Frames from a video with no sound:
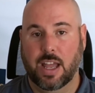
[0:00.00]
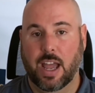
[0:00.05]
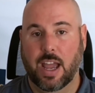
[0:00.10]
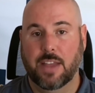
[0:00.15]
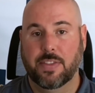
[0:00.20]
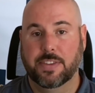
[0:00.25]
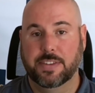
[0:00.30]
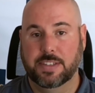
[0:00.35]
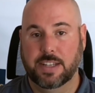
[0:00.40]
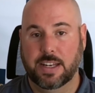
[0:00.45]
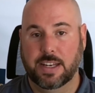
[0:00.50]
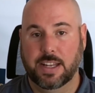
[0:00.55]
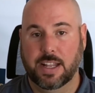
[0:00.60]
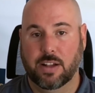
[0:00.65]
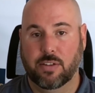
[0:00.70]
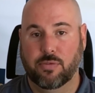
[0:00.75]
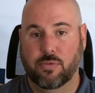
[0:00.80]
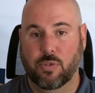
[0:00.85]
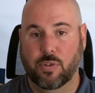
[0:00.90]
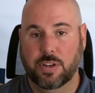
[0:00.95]
In the state of
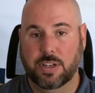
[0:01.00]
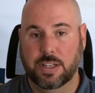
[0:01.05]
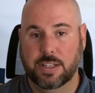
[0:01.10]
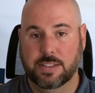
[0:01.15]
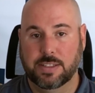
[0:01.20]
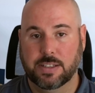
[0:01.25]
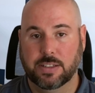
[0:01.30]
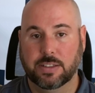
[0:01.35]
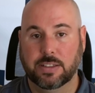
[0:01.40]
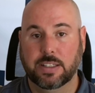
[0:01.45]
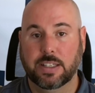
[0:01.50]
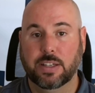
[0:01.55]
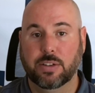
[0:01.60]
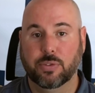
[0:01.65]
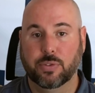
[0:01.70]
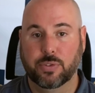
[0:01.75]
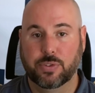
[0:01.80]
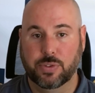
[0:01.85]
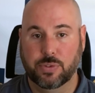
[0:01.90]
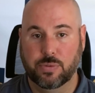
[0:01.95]
California, it's
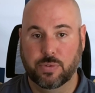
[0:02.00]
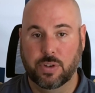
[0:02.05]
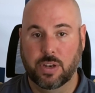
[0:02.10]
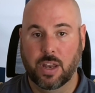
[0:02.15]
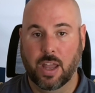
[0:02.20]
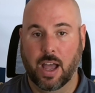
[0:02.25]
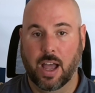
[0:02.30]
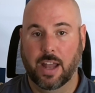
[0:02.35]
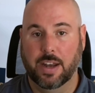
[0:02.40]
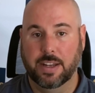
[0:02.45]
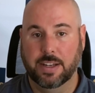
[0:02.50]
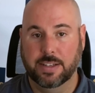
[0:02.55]
illegal to not